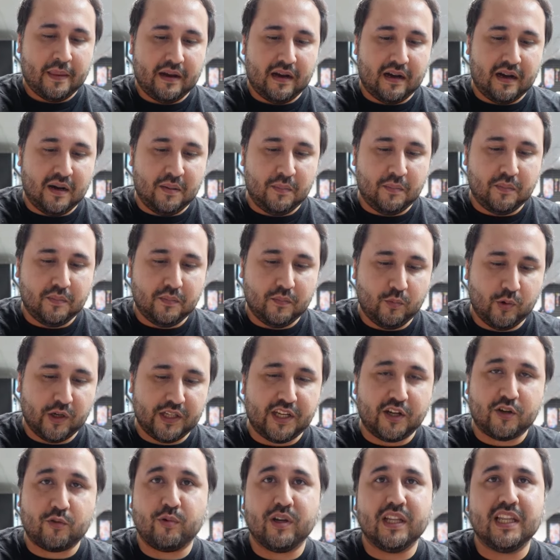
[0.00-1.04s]
um, when
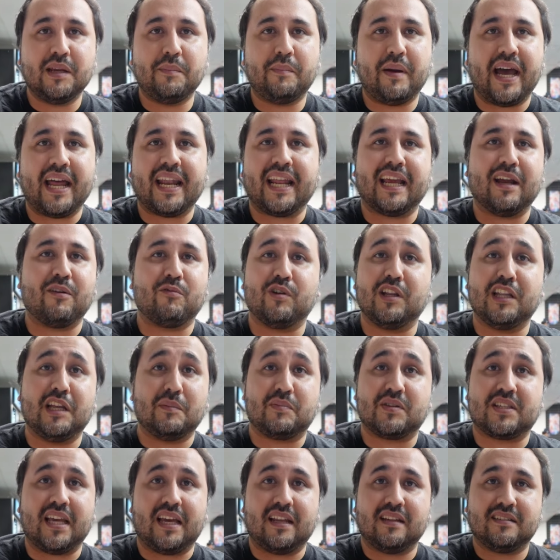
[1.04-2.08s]
they're really bad, I get really
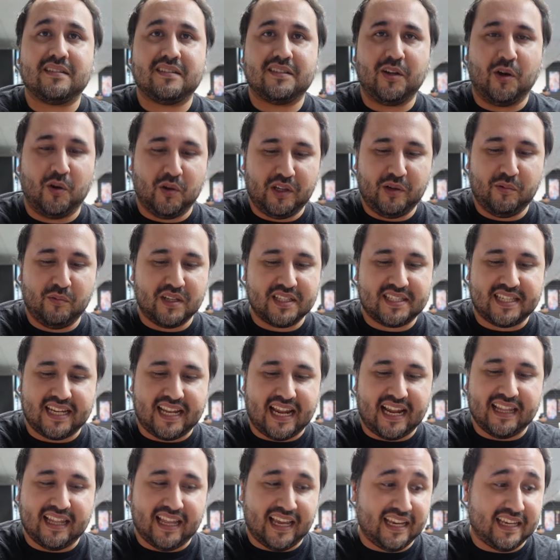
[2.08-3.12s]
upset. The only ones that
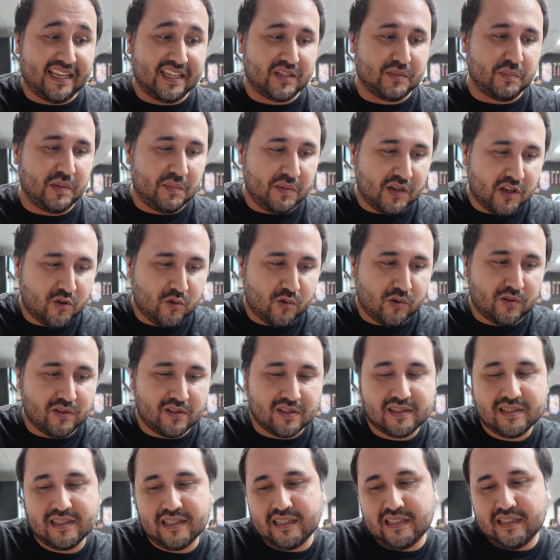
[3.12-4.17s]
I like is Mimighoul,
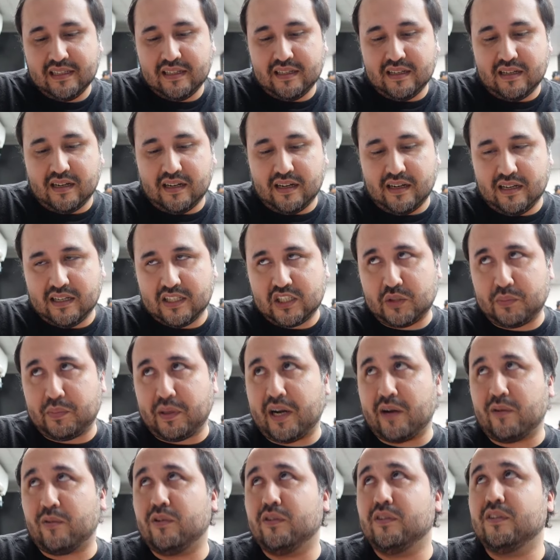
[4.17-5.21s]
uh,
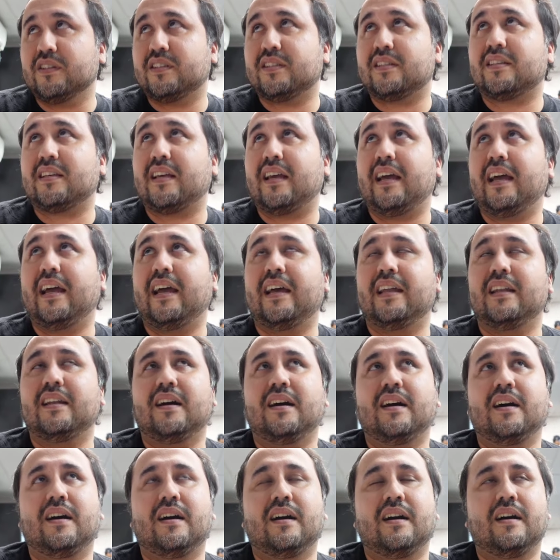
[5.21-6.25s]
Spyrals, Spyrals, and,
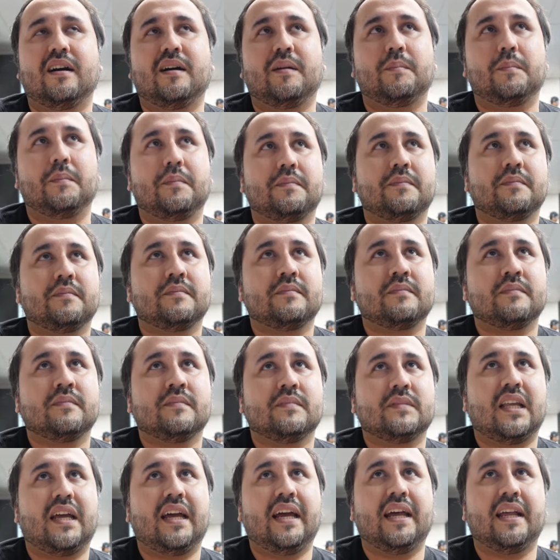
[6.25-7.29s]
uh,
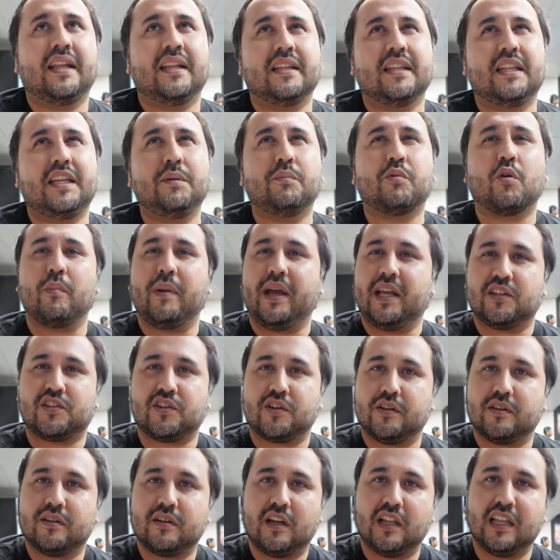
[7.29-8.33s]
and
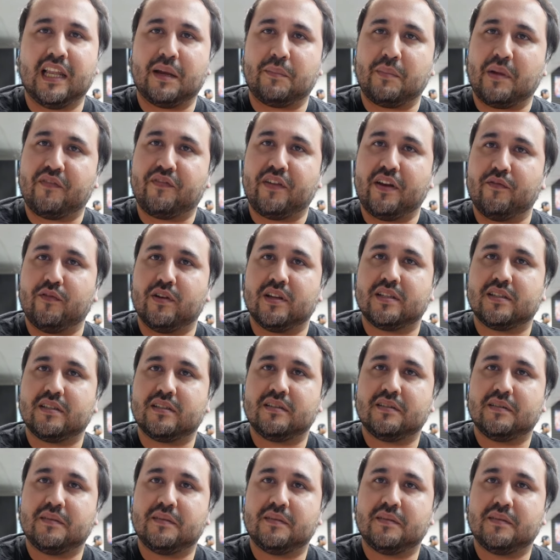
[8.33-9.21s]
Libromancer. I like my favorites.